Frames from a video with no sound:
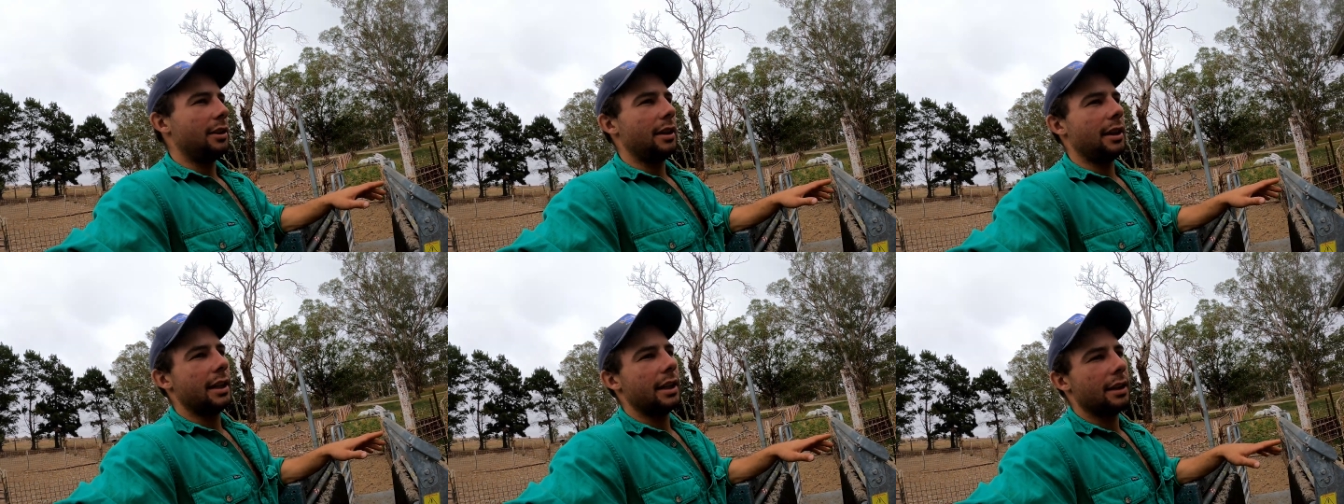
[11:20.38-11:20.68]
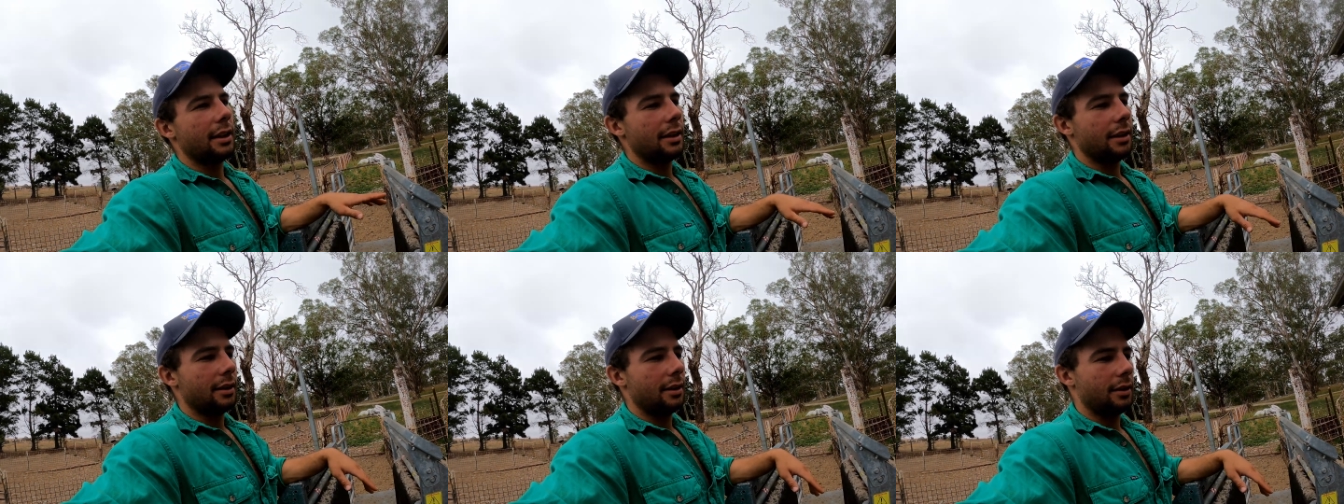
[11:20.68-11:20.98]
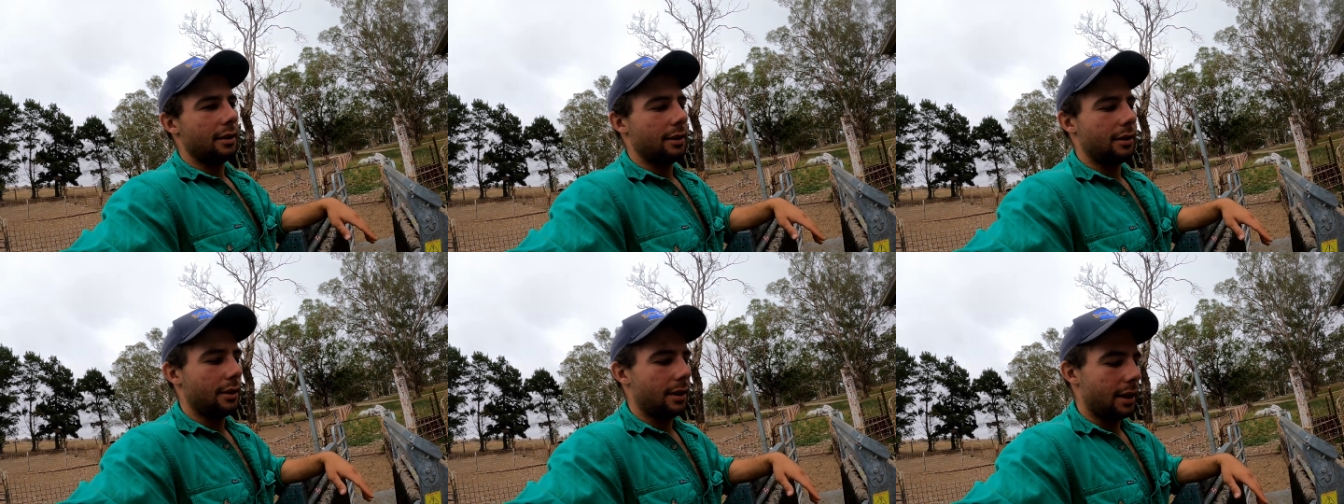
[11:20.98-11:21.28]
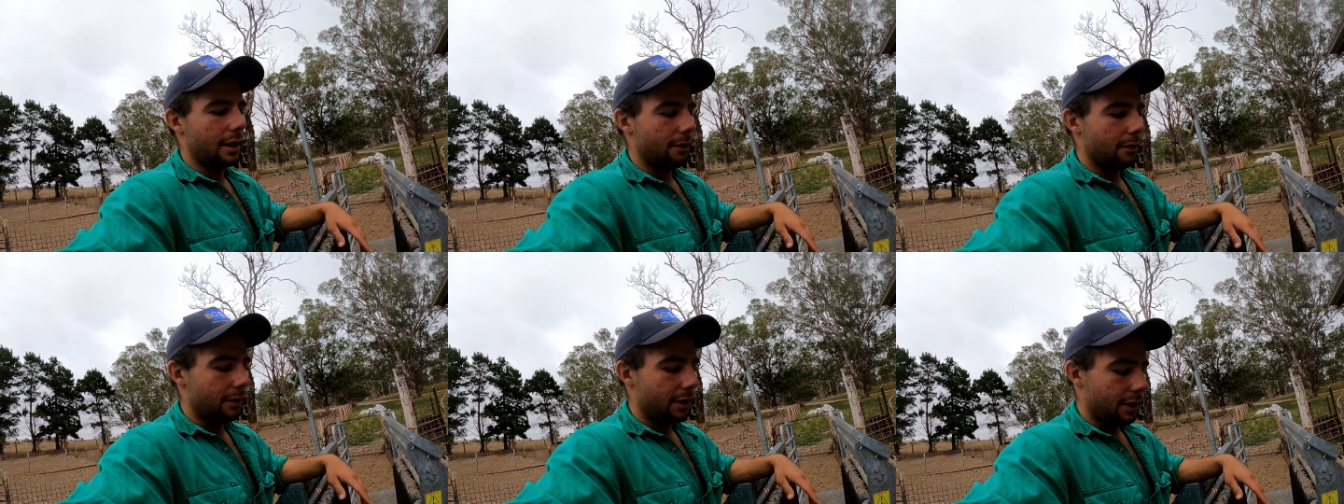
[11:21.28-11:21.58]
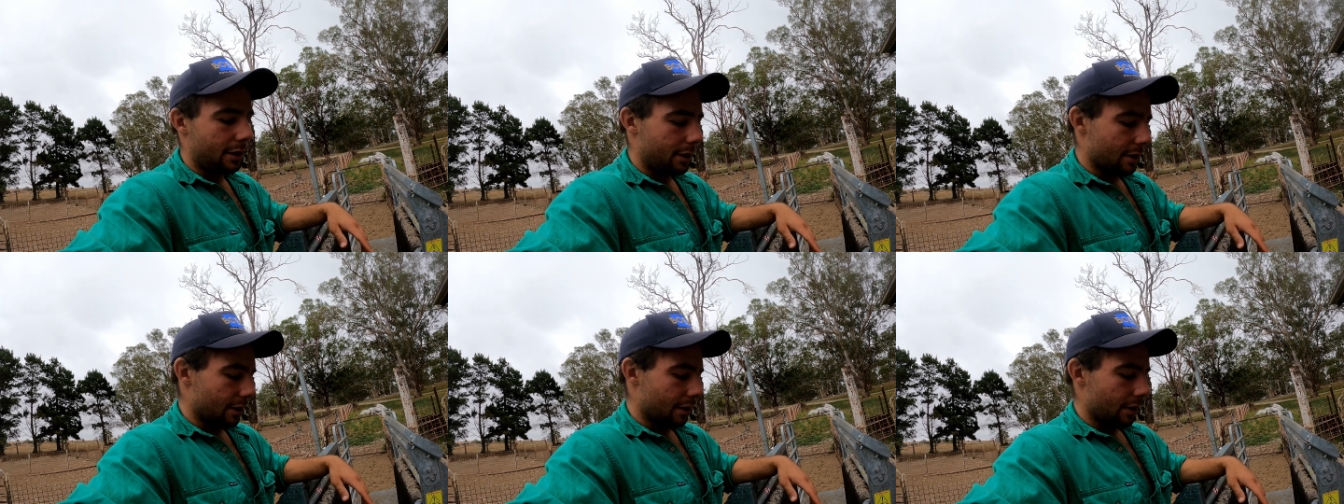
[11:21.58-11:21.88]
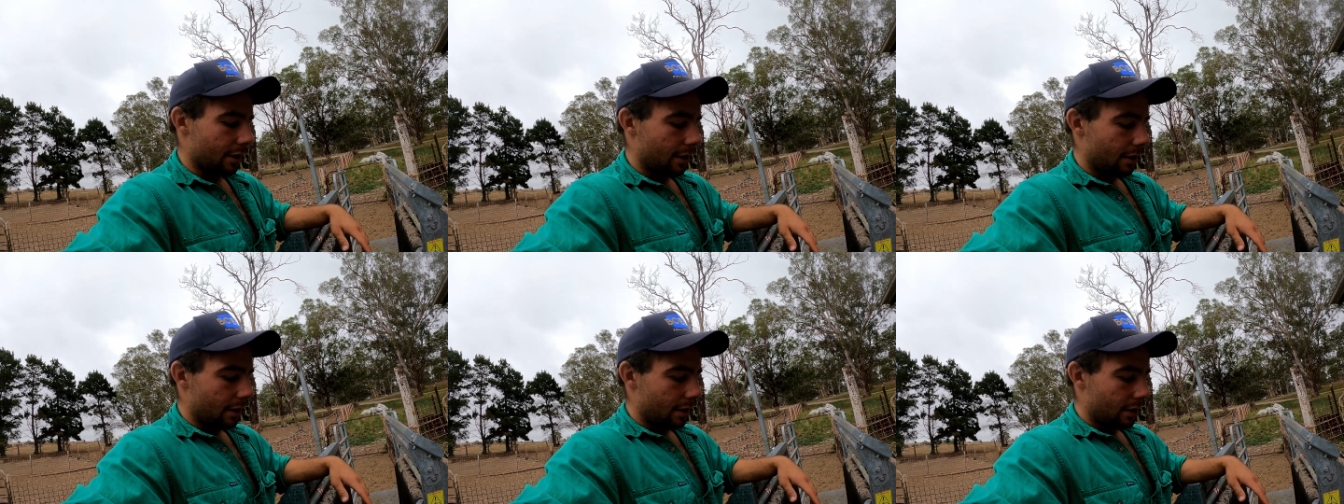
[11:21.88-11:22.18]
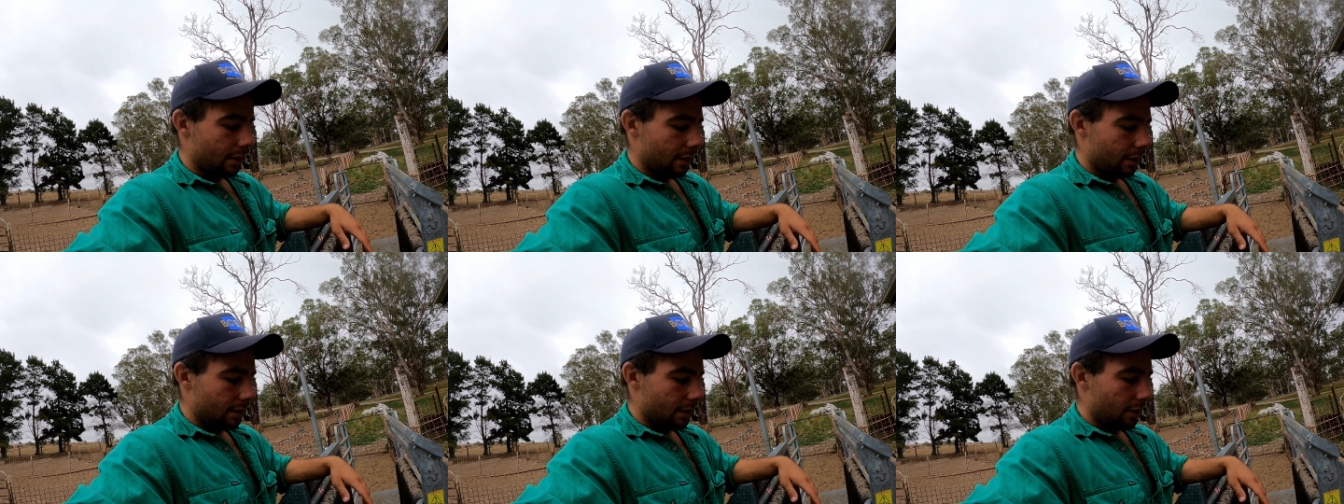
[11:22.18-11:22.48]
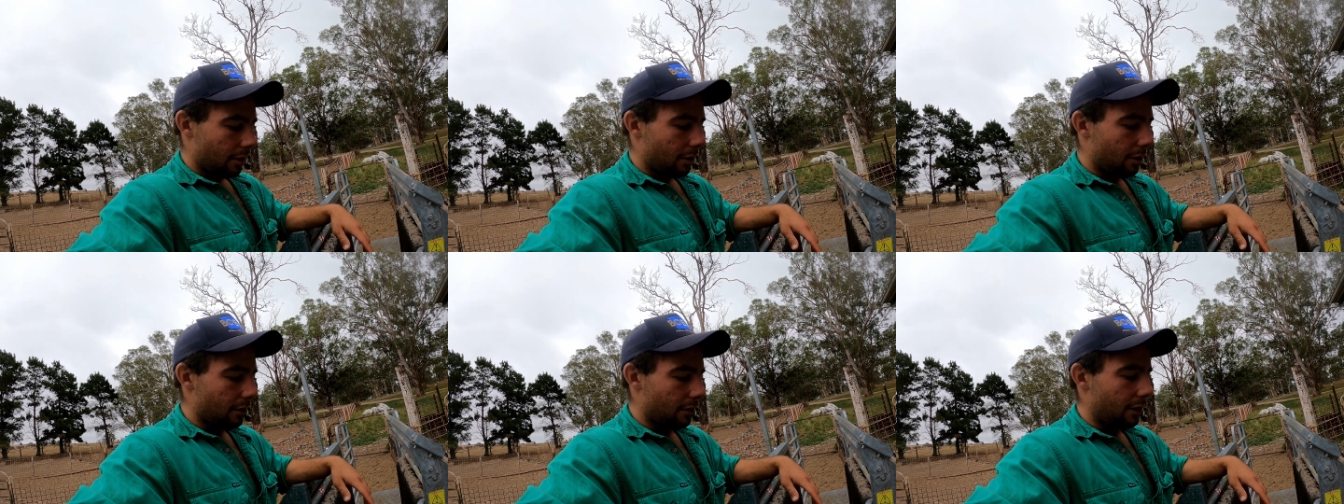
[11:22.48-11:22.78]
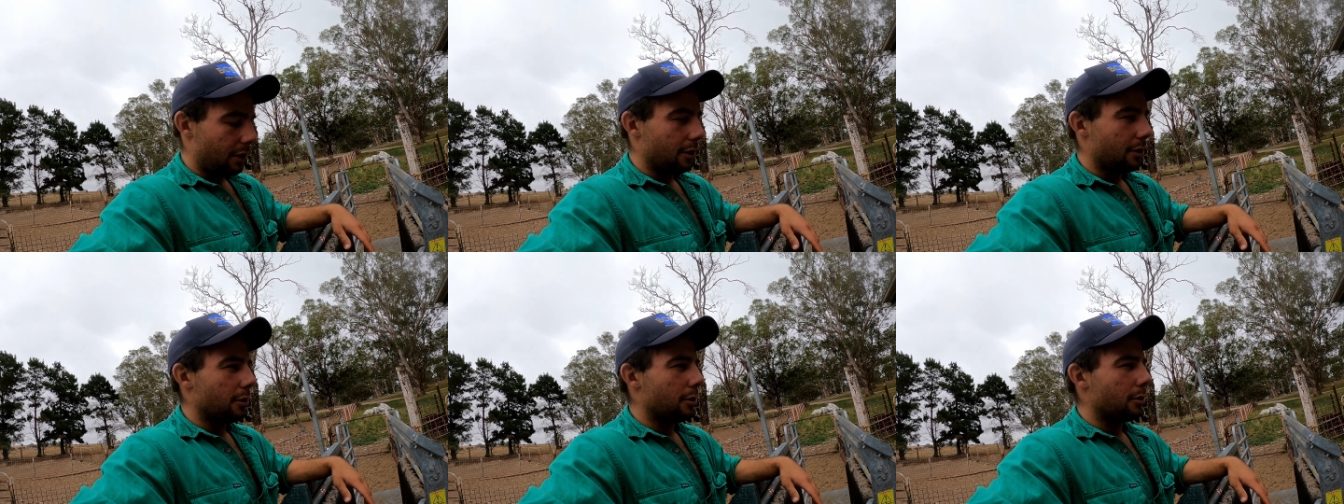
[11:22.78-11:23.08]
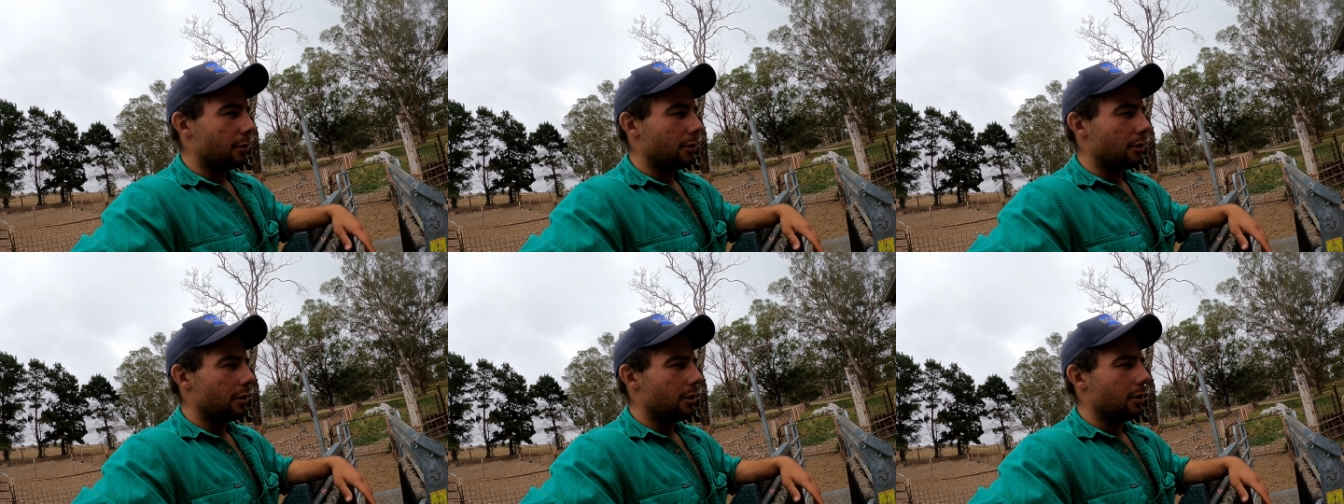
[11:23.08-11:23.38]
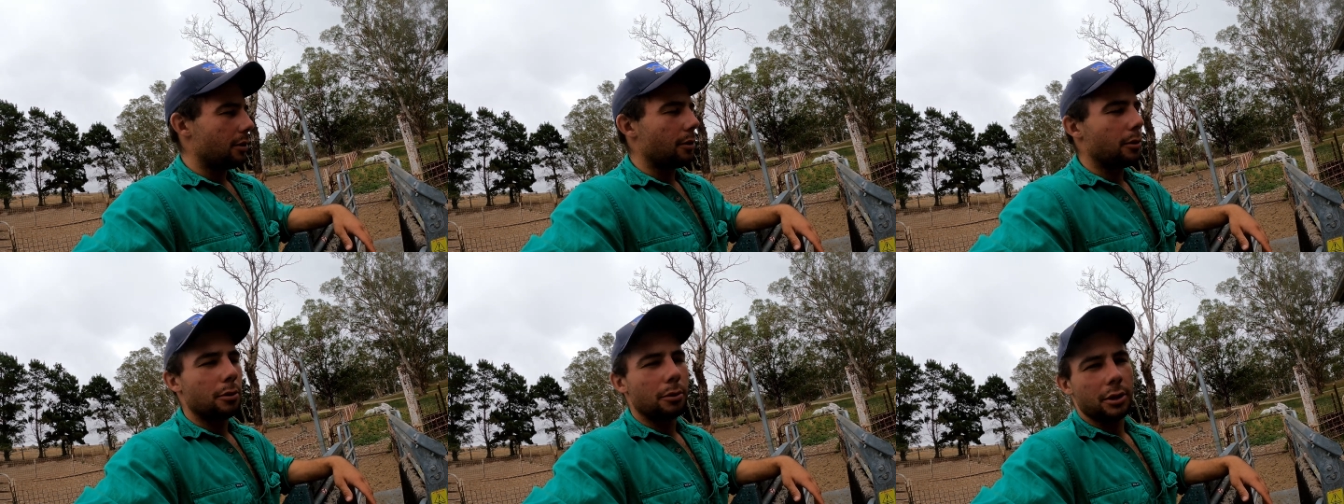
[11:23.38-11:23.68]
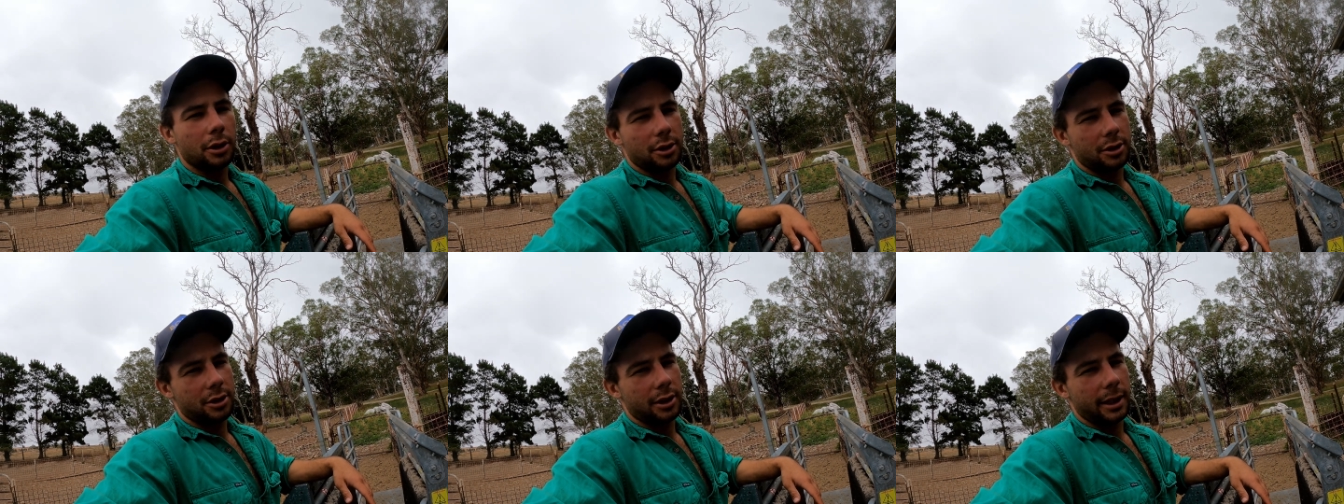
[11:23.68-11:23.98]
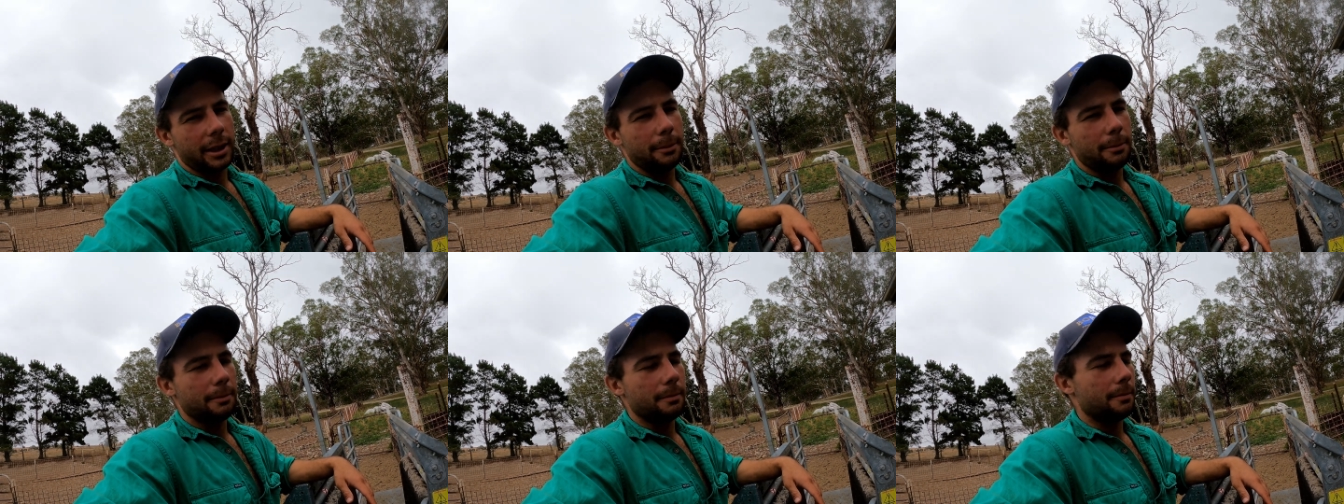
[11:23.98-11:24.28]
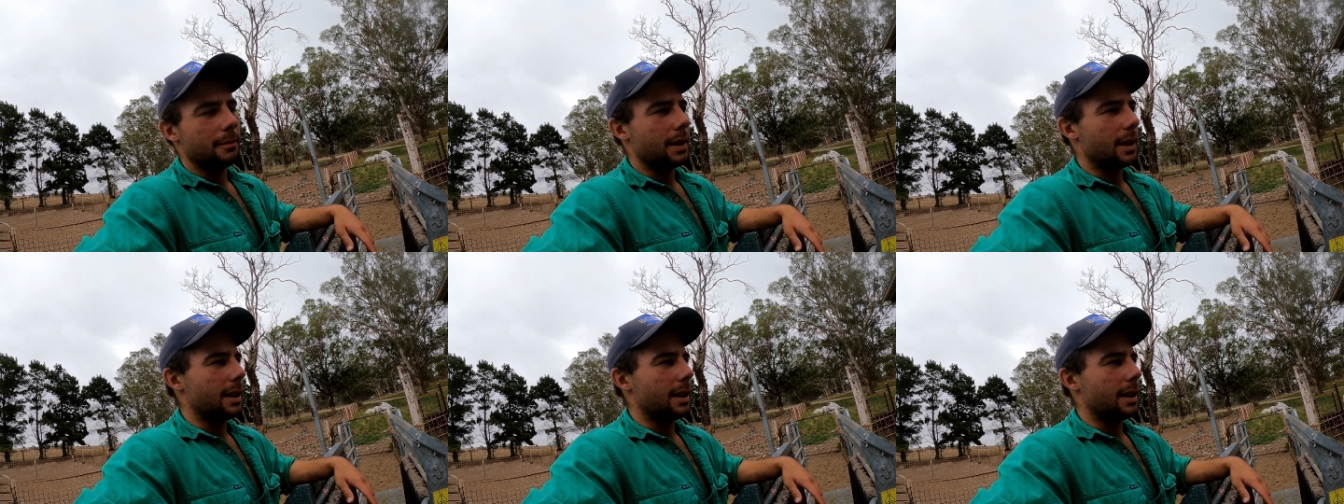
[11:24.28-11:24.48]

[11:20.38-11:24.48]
can get an average over all your sheep,